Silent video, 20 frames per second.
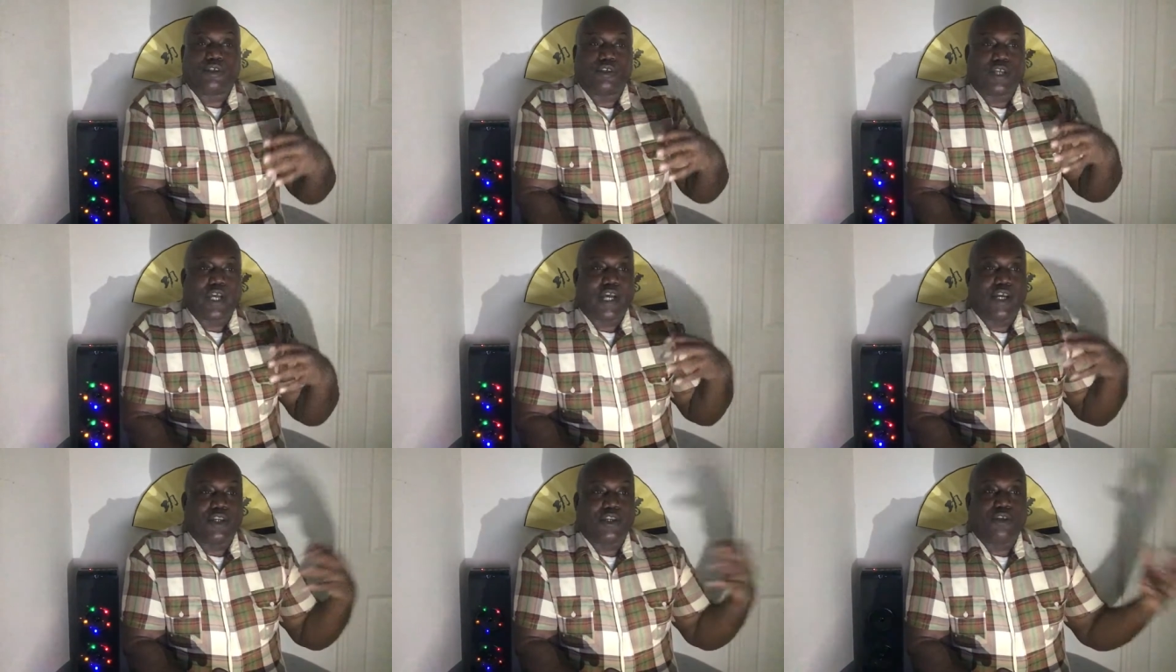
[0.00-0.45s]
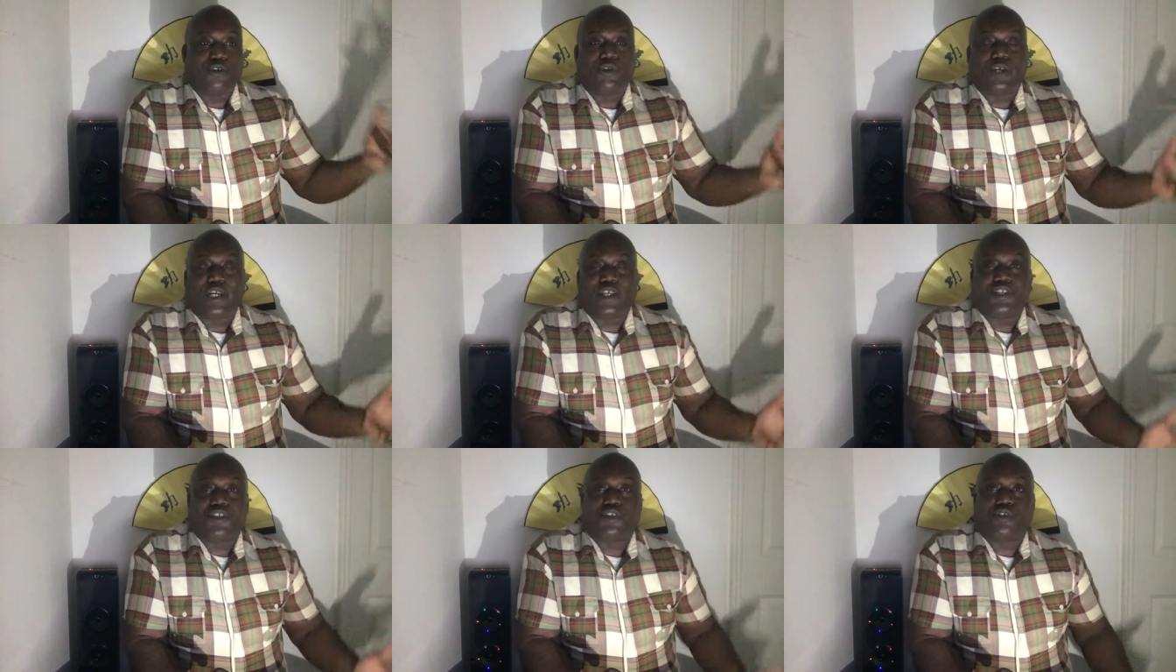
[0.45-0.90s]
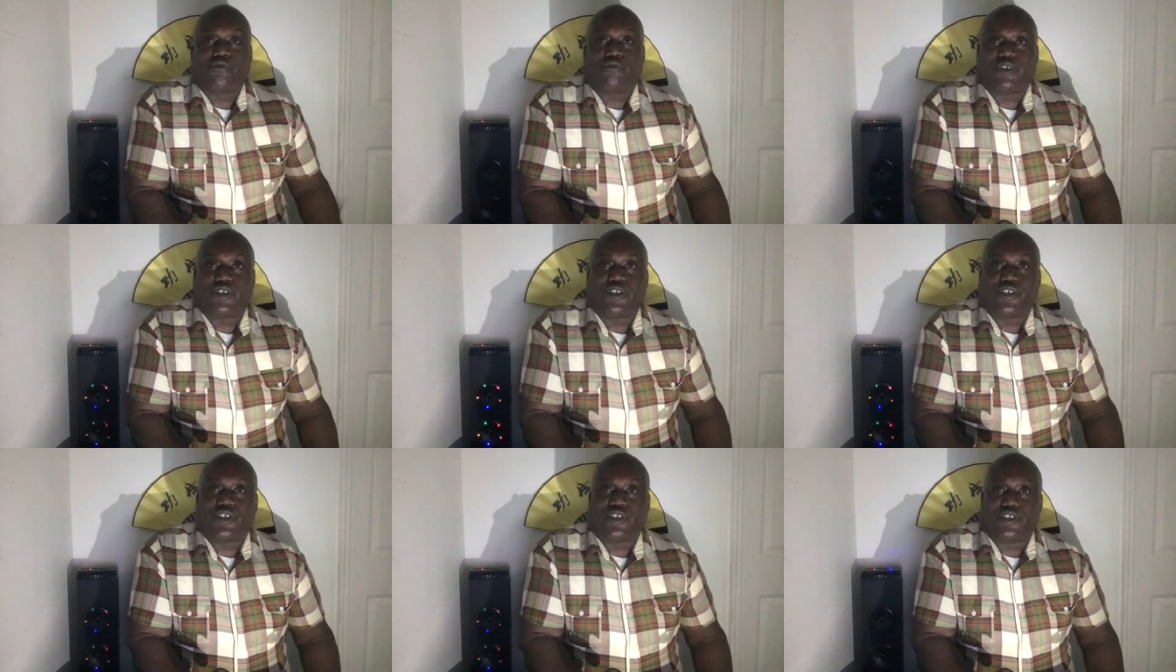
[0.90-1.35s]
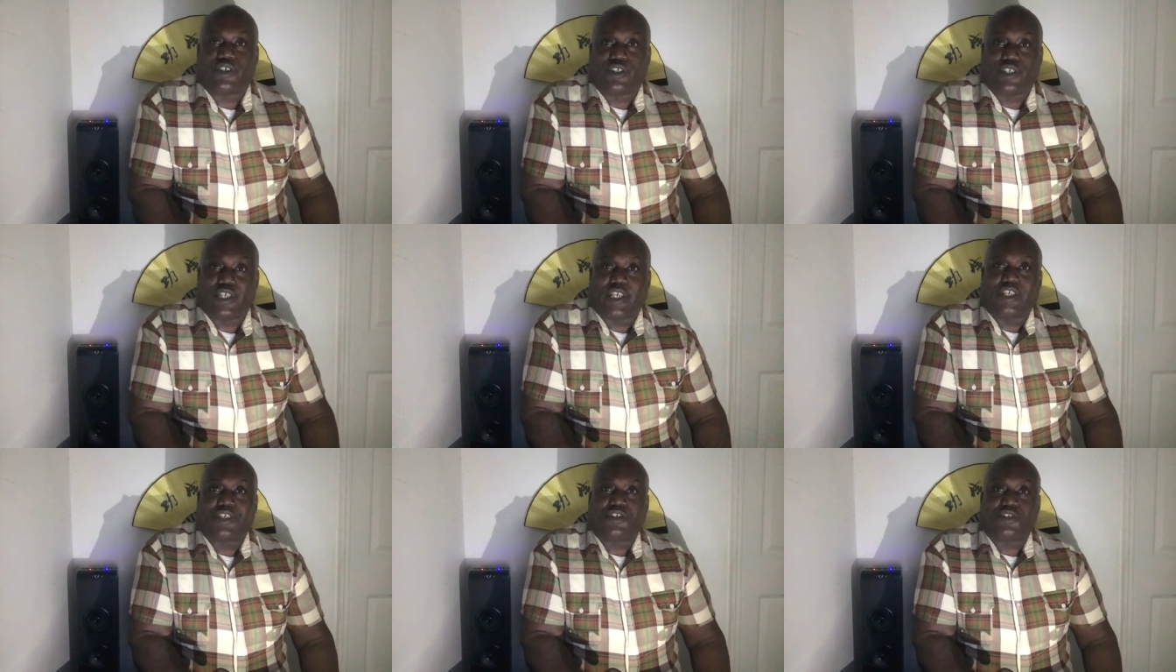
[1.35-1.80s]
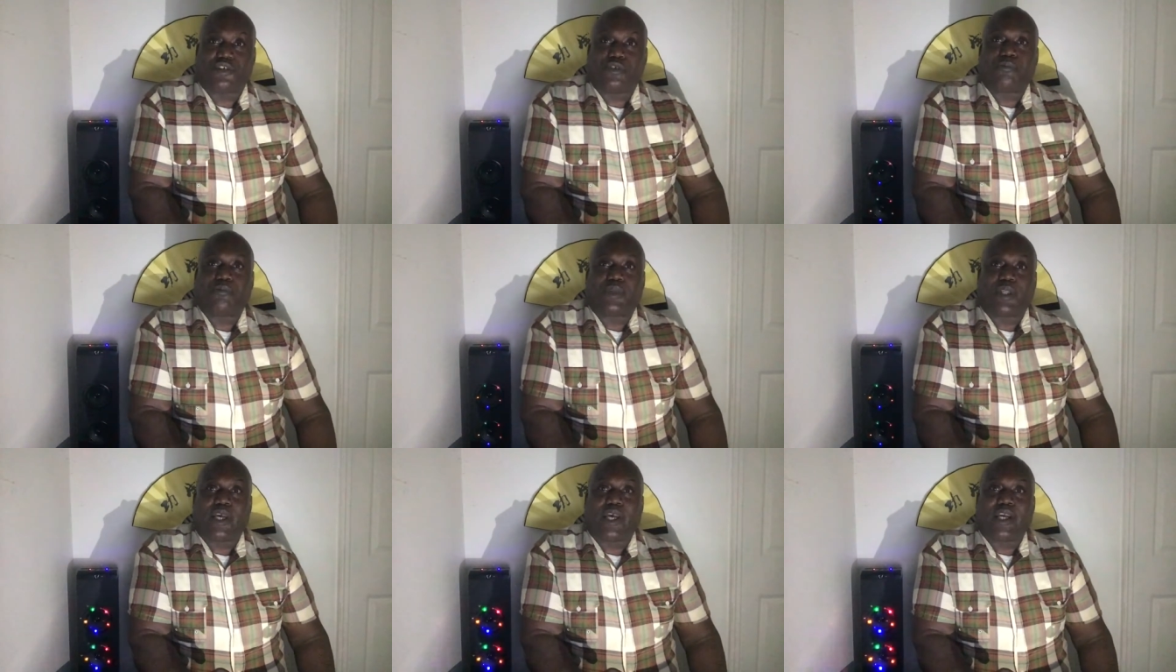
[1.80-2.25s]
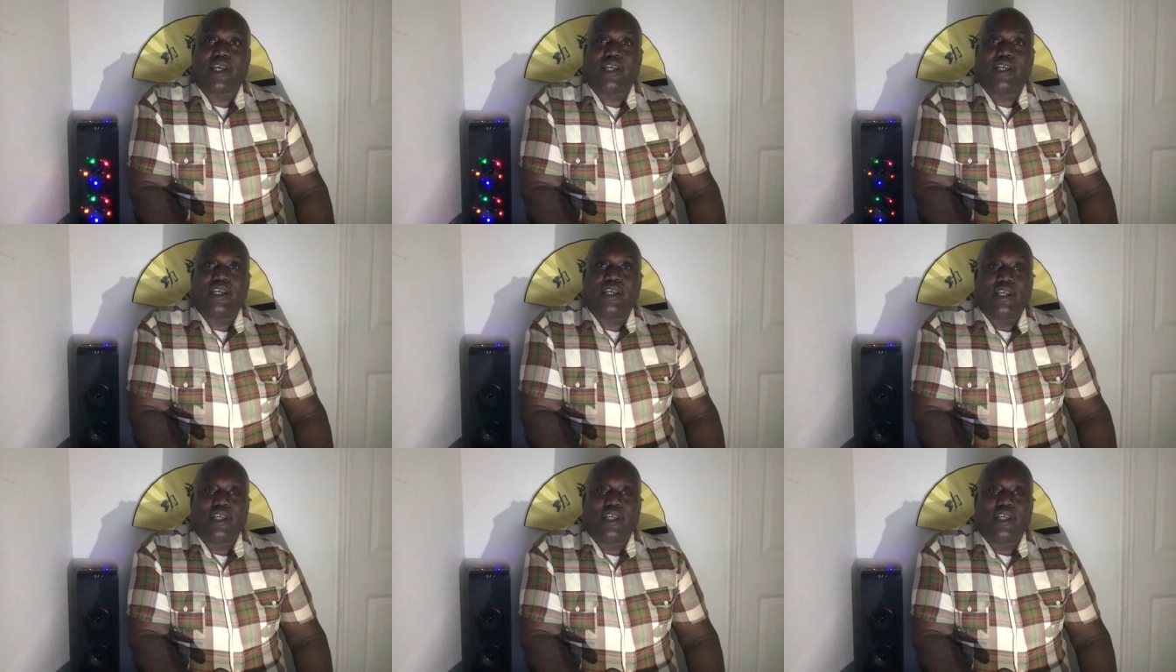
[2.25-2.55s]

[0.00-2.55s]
how you got your riches. Yes, you're black,